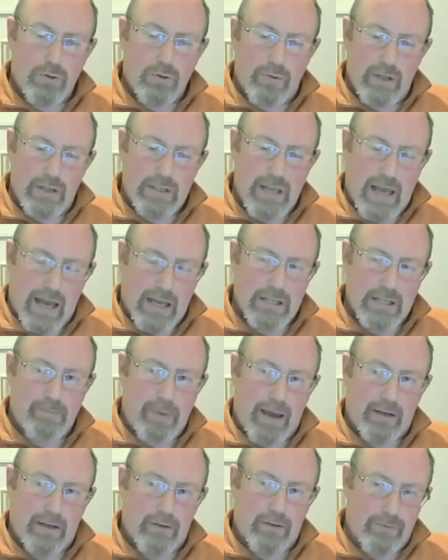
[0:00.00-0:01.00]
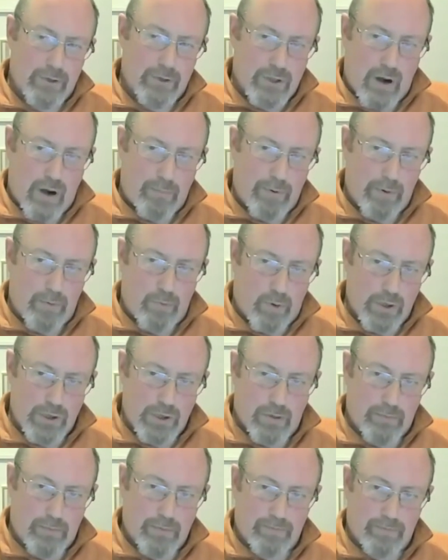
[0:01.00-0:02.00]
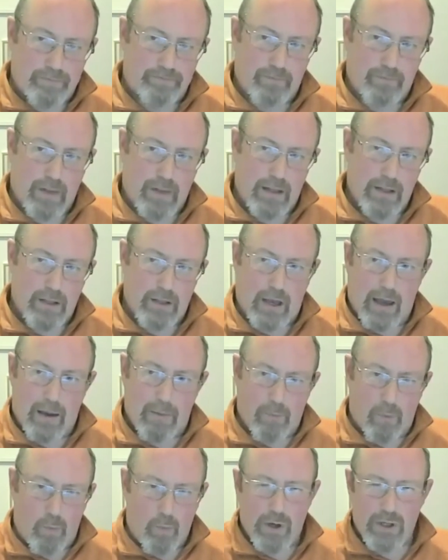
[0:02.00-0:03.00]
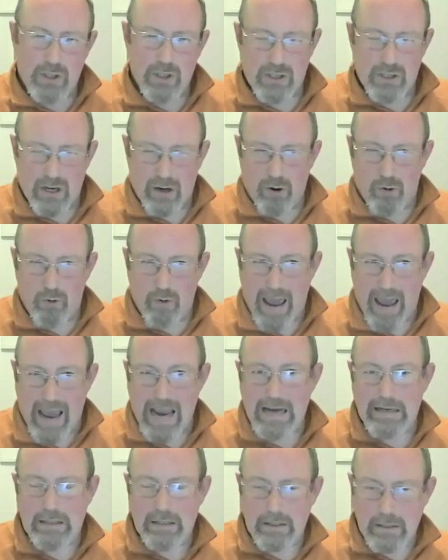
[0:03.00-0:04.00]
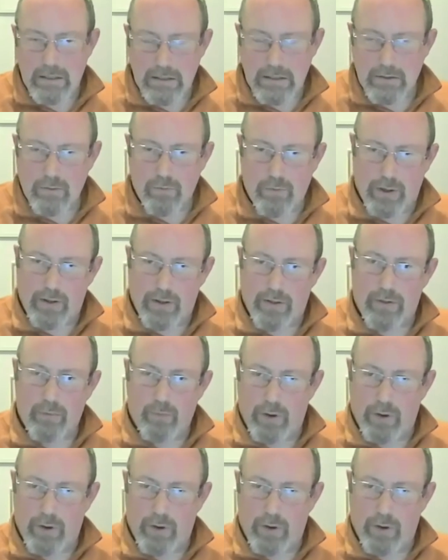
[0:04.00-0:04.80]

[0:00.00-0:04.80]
this aspect of the serpent worship, which is ingrained with